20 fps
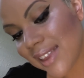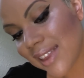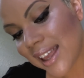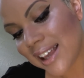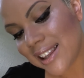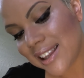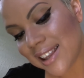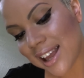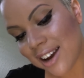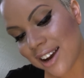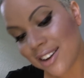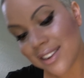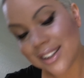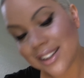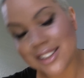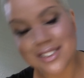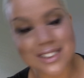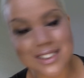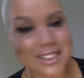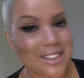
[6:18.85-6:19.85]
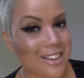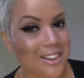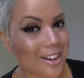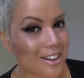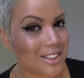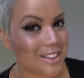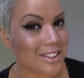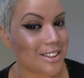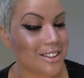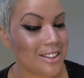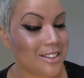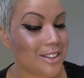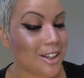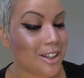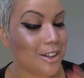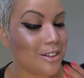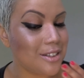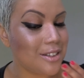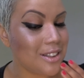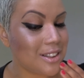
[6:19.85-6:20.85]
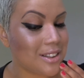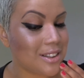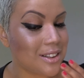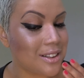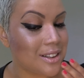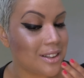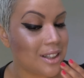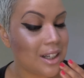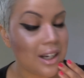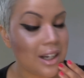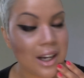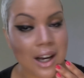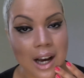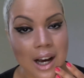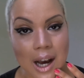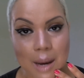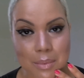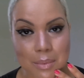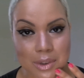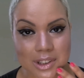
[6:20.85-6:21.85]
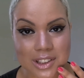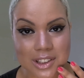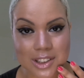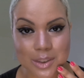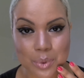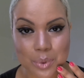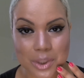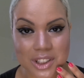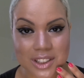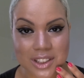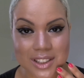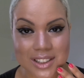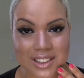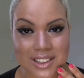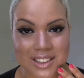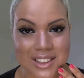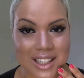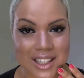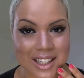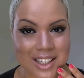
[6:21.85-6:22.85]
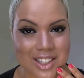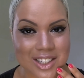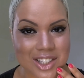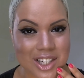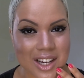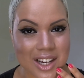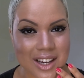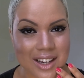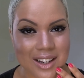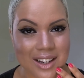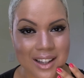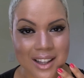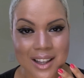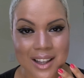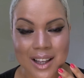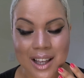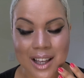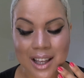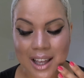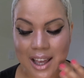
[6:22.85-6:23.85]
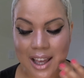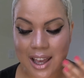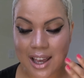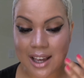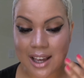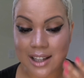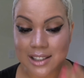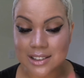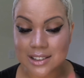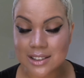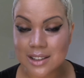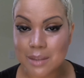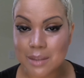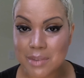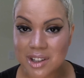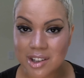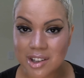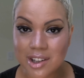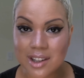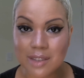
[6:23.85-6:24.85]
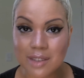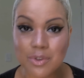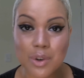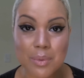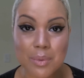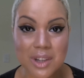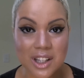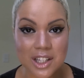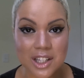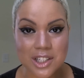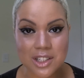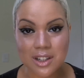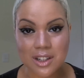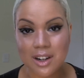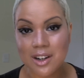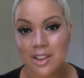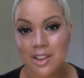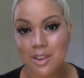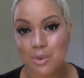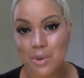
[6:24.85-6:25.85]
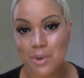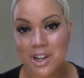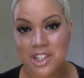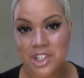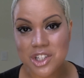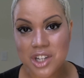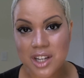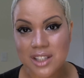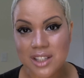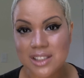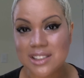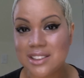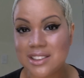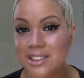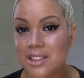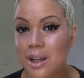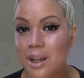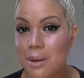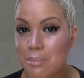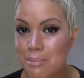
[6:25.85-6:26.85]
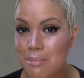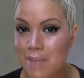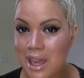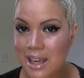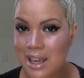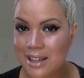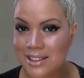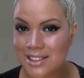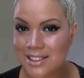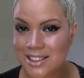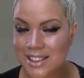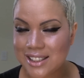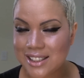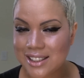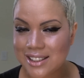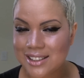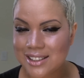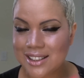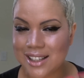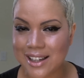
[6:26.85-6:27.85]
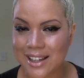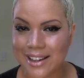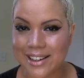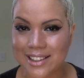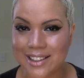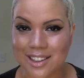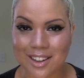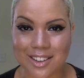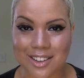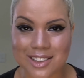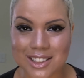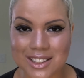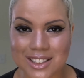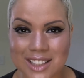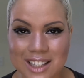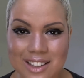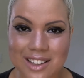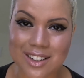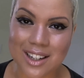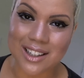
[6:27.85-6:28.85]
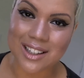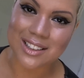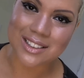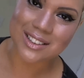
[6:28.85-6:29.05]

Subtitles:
now that you see Constant Toast, I'm going to switch to the second shade. And let me tell you, the formulation on the red shade is amazing. And I'll just let you guys